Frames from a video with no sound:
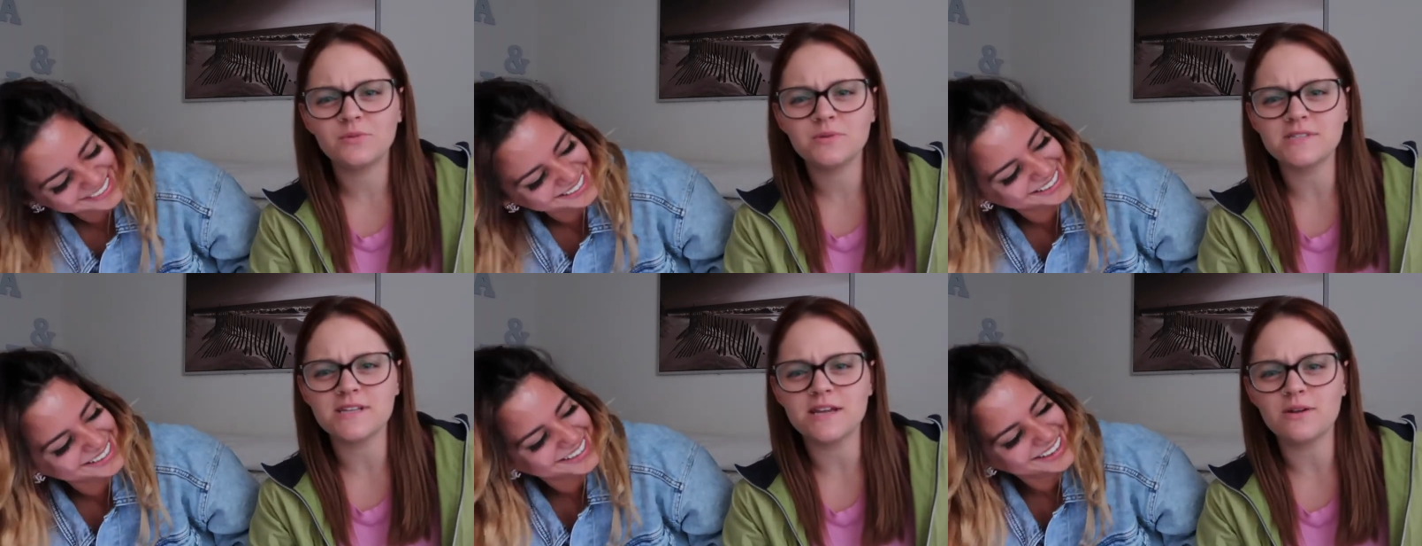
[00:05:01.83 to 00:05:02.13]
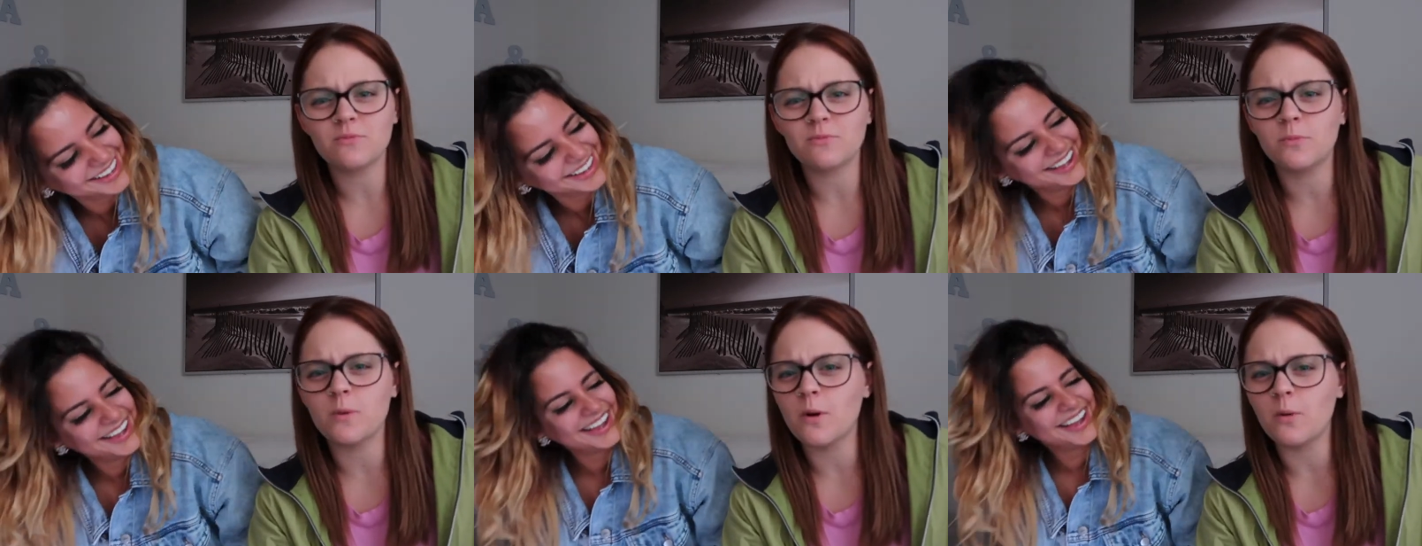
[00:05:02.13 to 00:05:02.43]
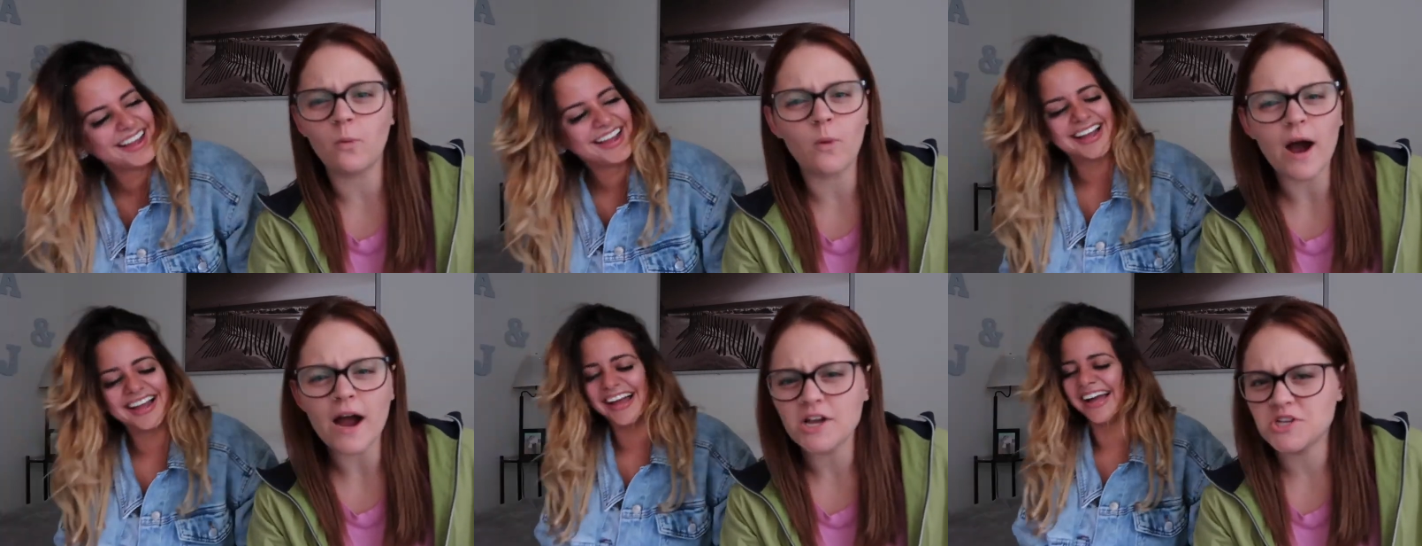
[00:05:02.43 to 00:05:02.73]
Speaker 1: was like, but
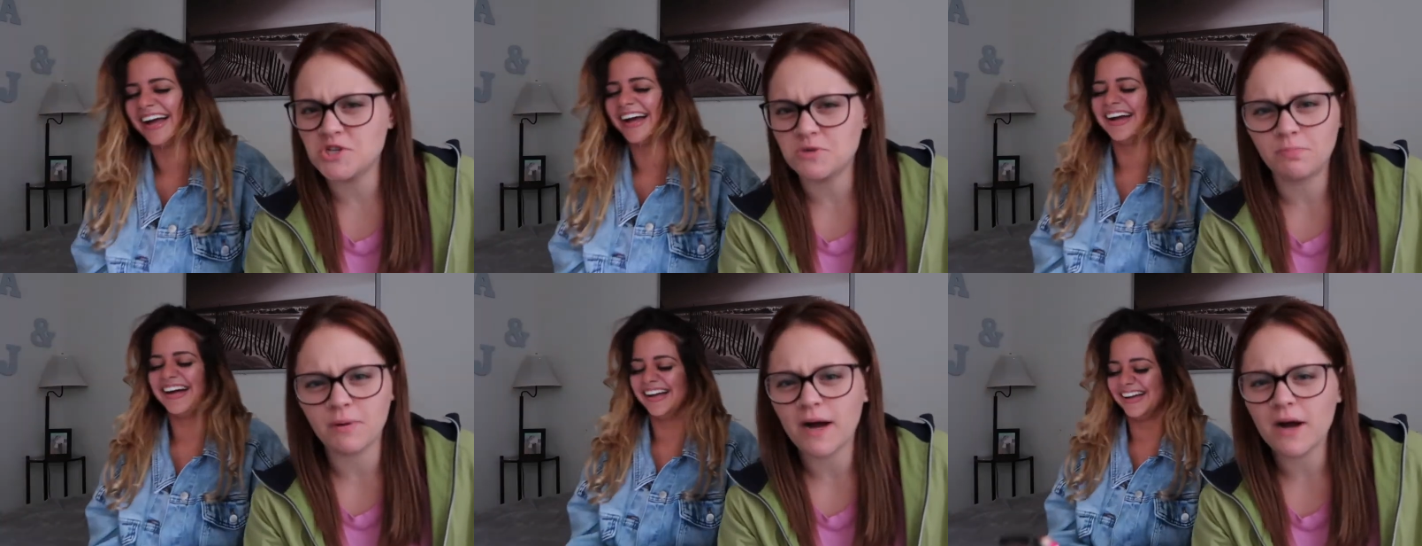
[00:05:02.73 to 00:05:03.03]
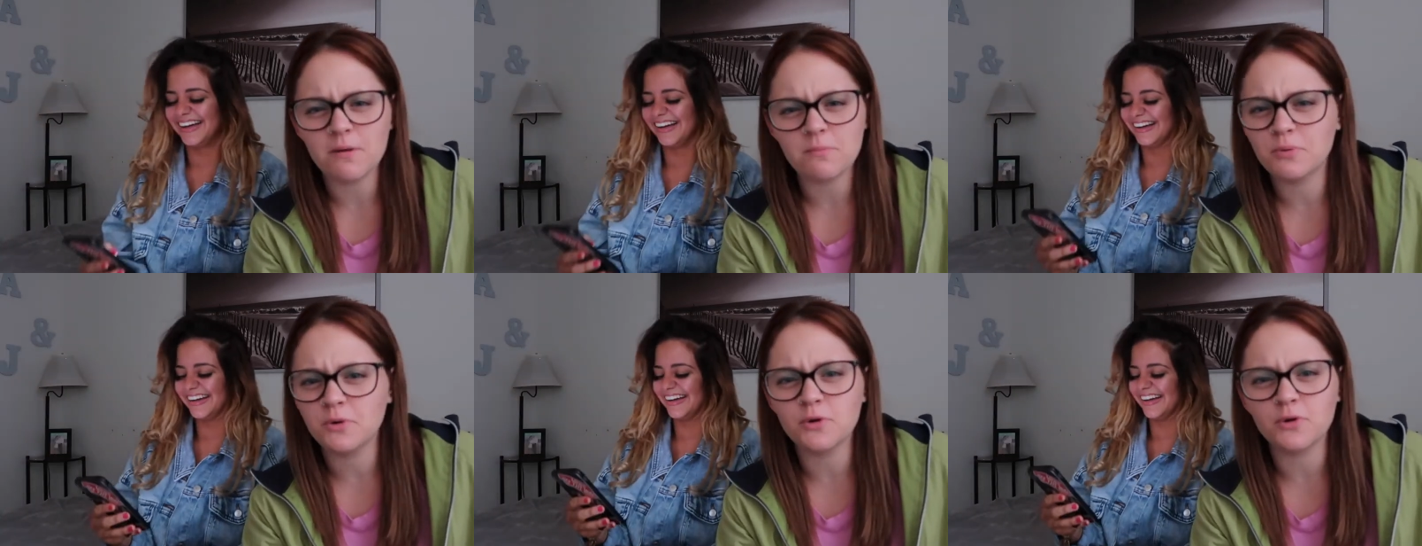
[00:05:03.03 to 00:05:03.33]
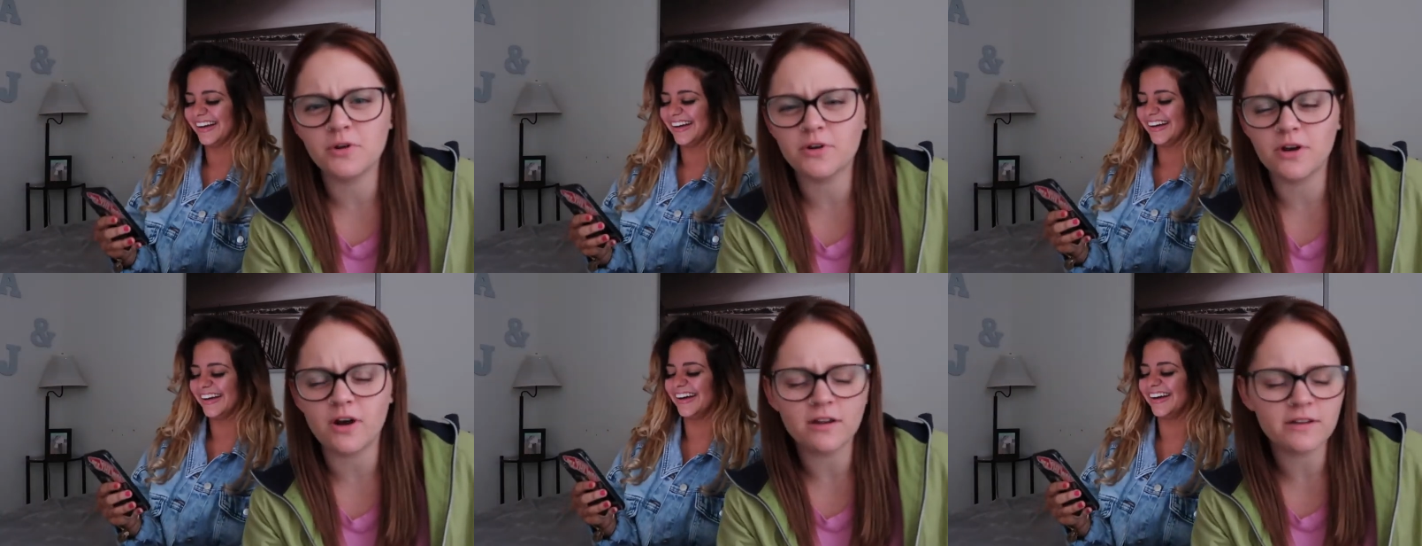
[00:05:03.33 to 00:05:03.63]
why'd you pull
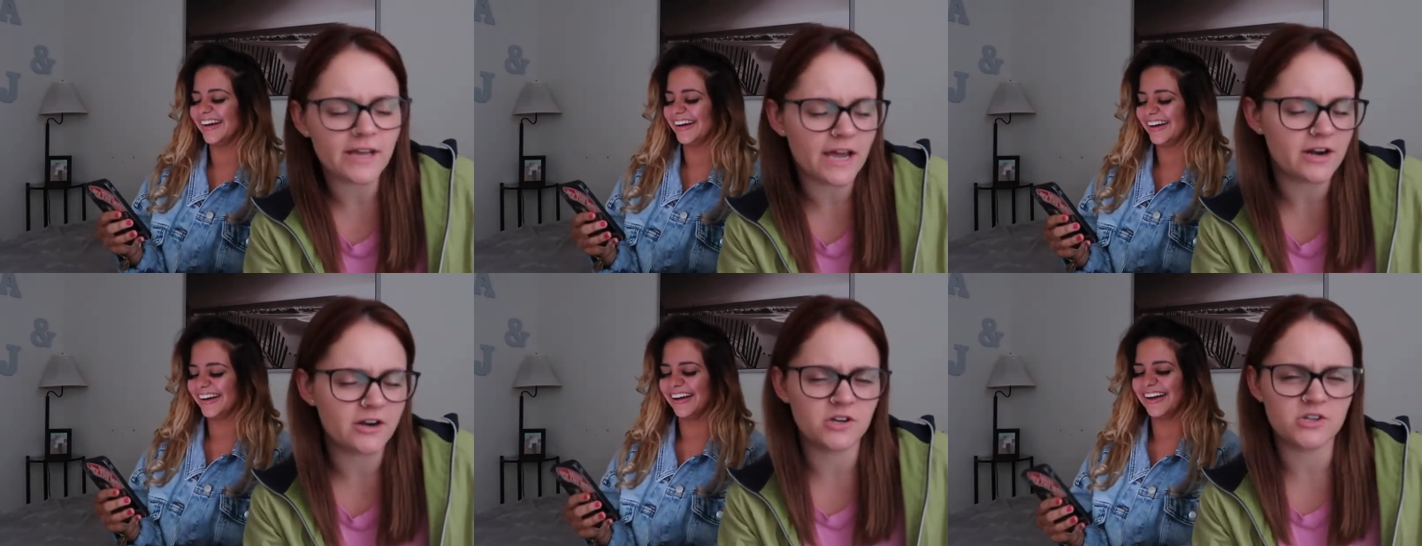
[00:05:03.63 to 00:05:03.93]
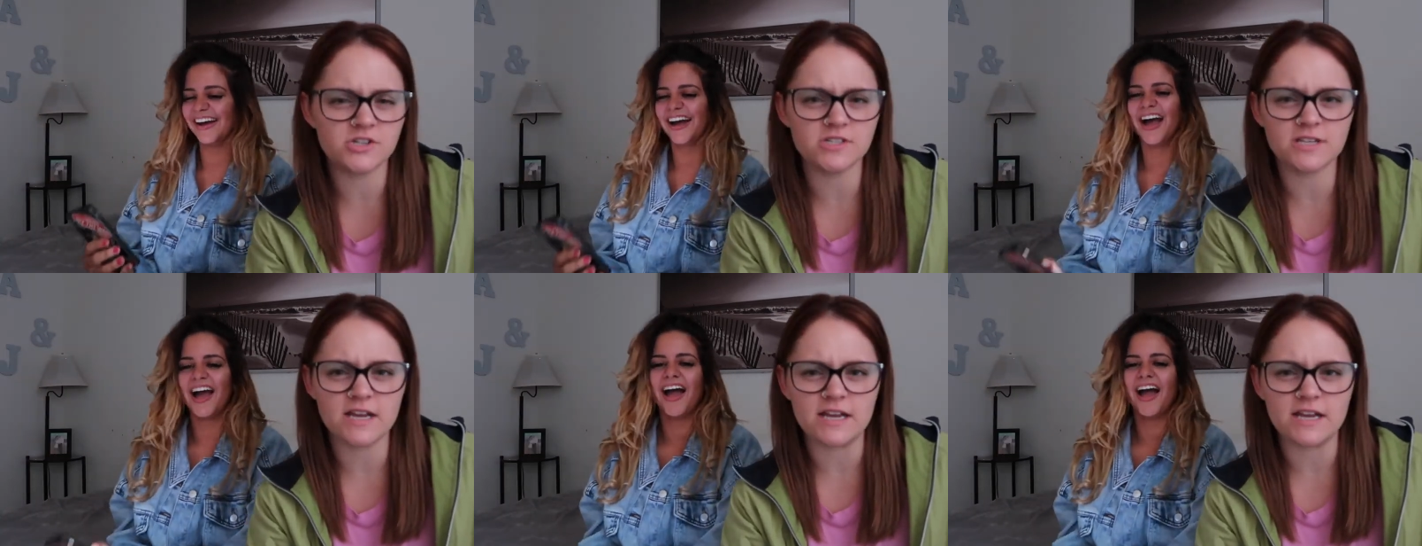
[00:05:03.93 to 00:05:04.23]
an all-nighter? She's